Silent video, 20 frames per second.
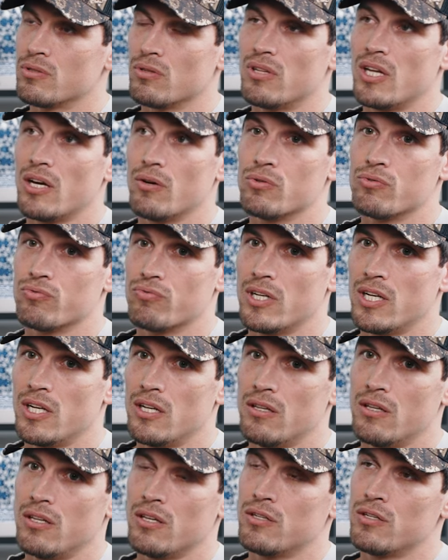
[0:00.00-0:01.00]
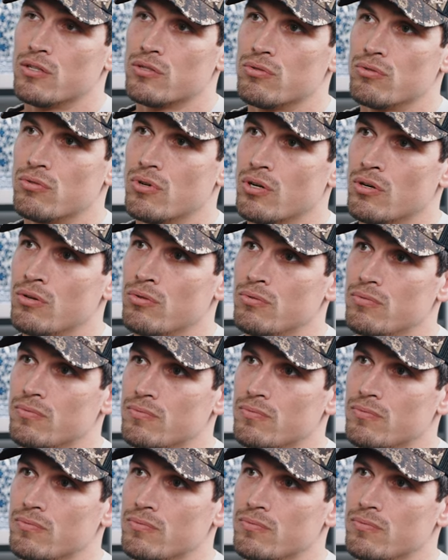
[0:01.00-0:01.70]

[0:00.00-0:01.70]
So would that was really goal, the initial goal.